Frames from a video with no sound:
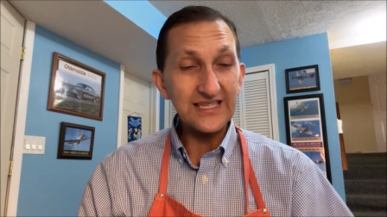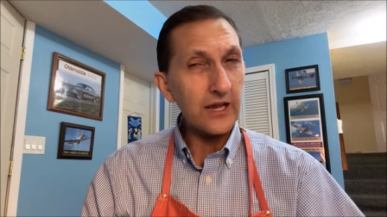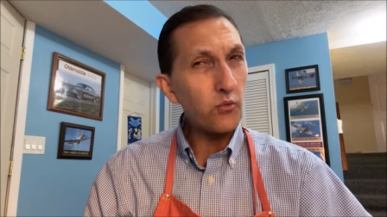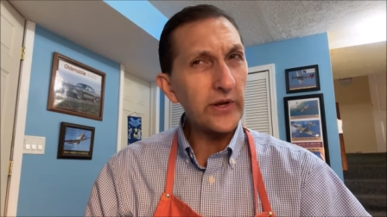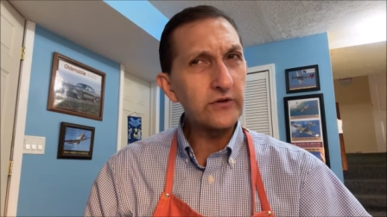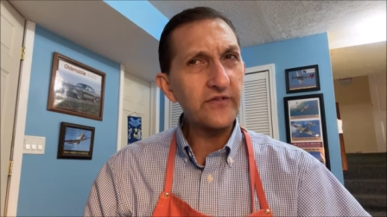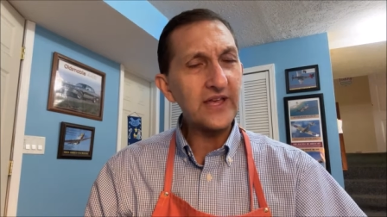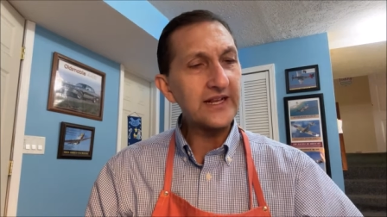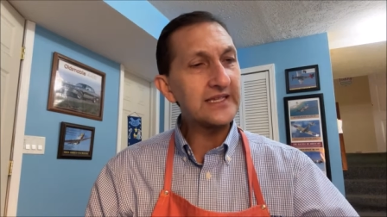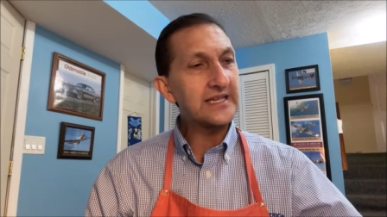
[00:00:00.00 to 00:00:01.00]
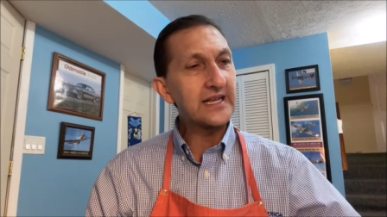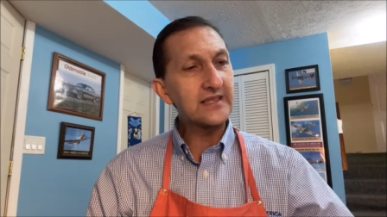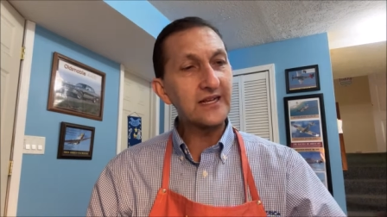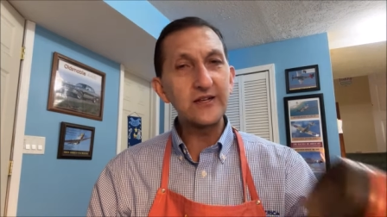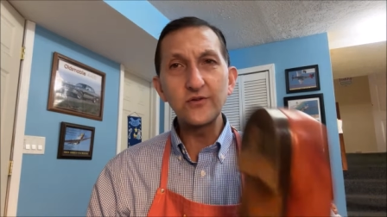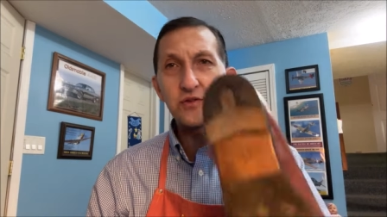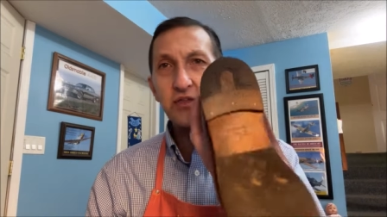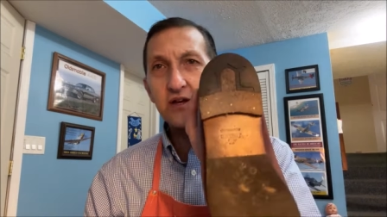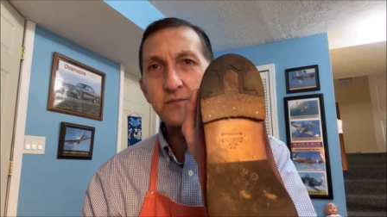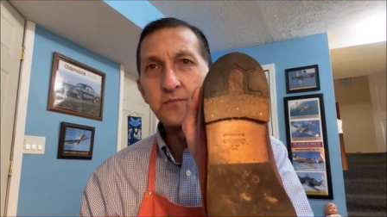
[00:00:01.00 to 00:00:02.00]
I wonder if that has anything to do with
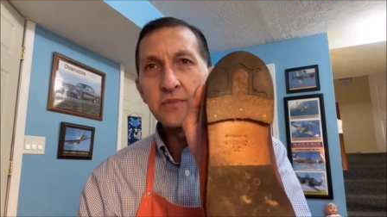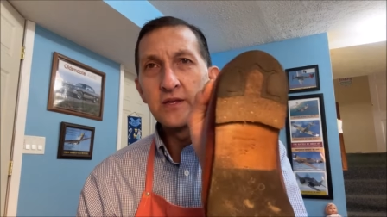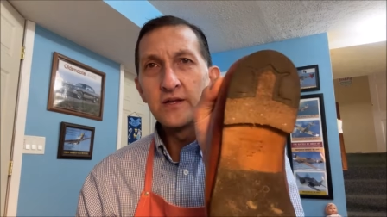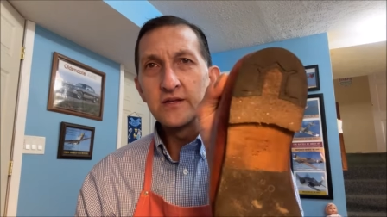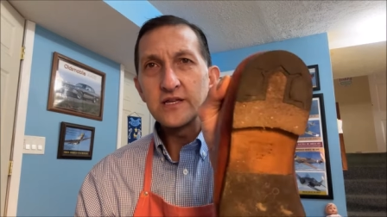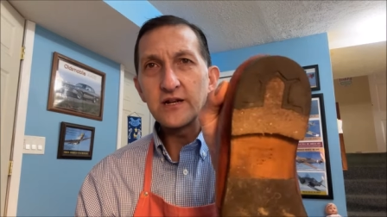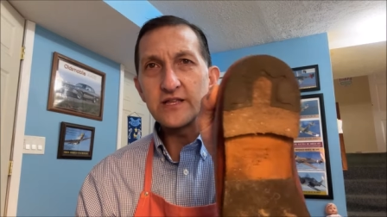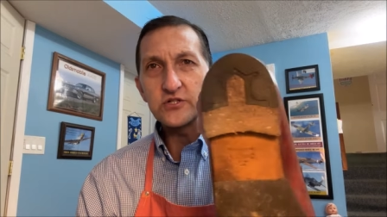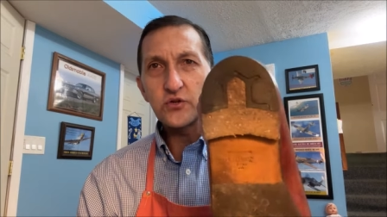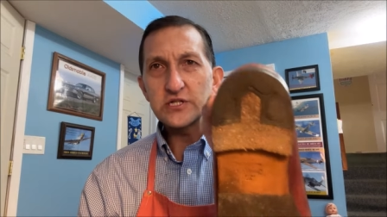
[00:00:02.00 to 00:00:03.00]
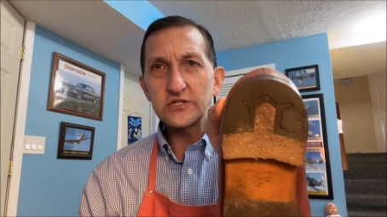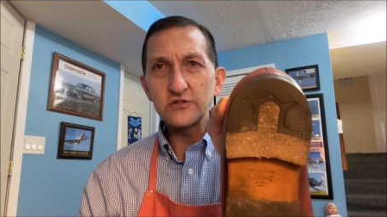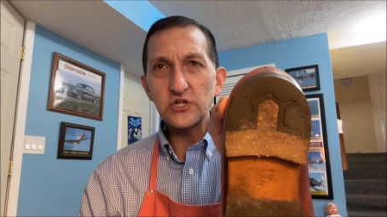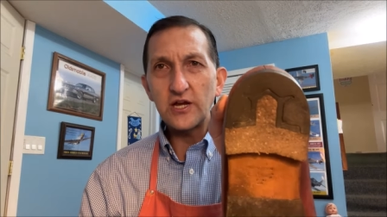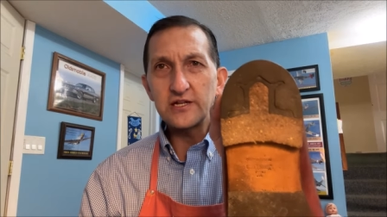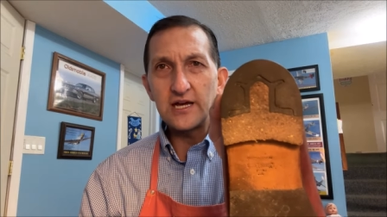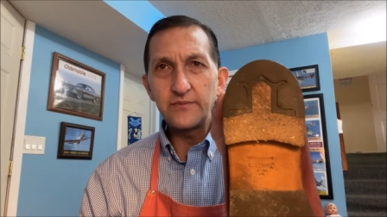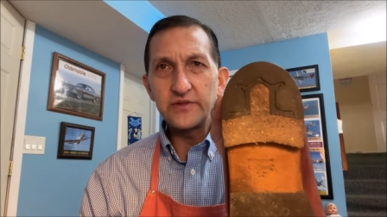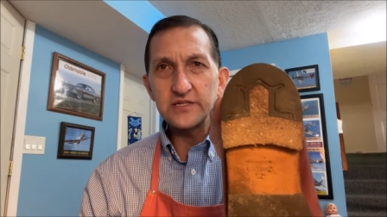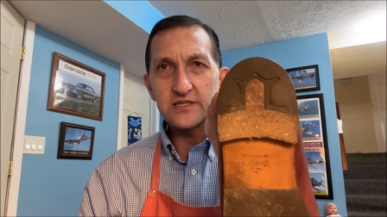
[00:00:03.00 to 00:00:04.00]
the, you know, that traditional John
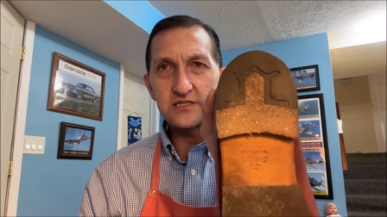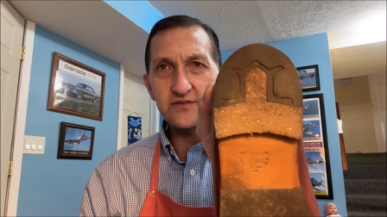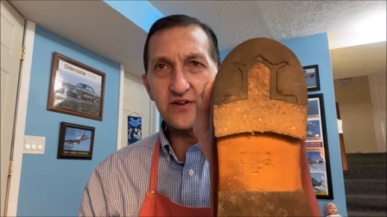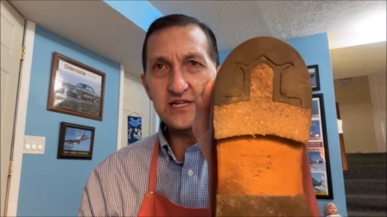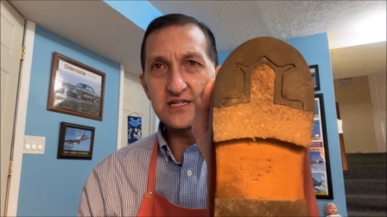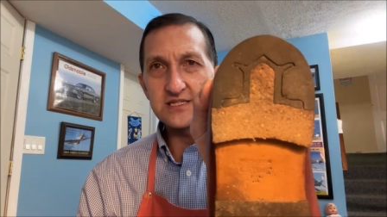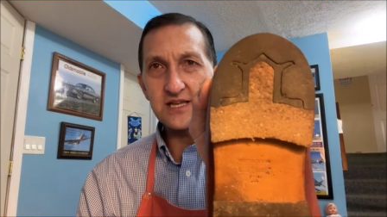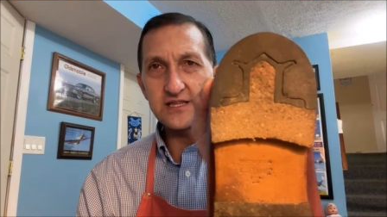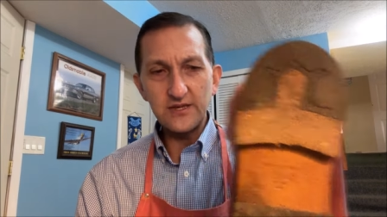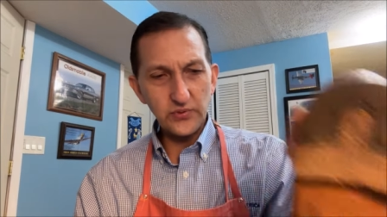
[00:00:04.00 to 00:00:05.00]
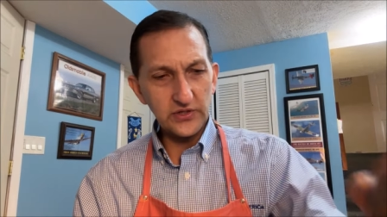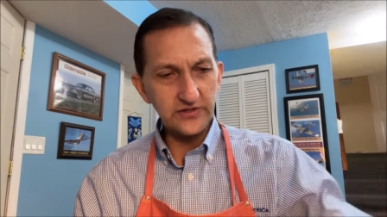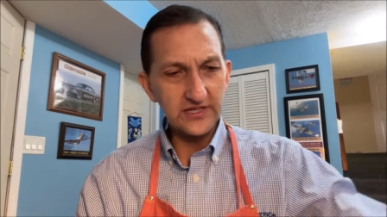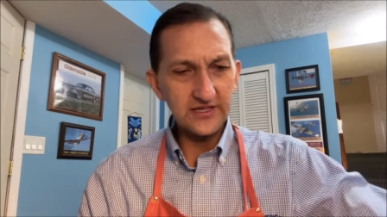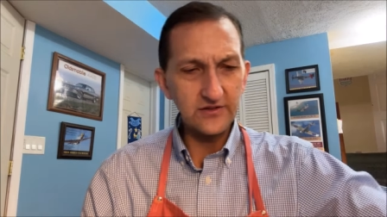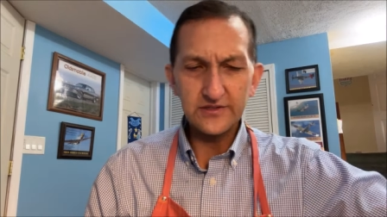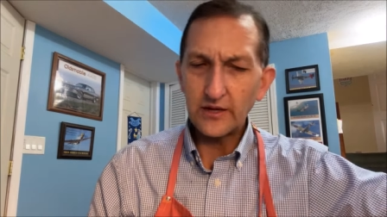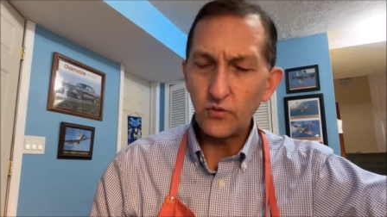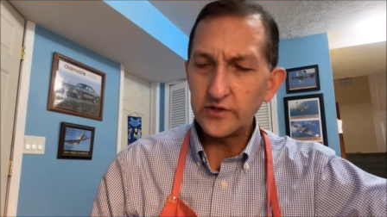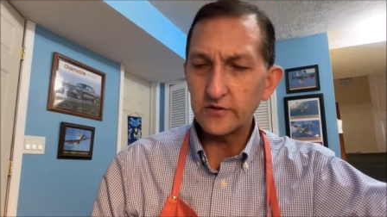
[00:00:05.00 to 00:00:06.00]
Lobb, this, this funky design they put on the heels. I
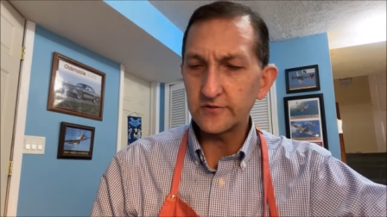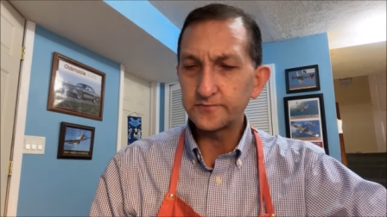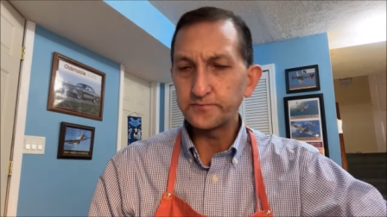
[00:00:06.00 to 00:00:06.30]
wonder.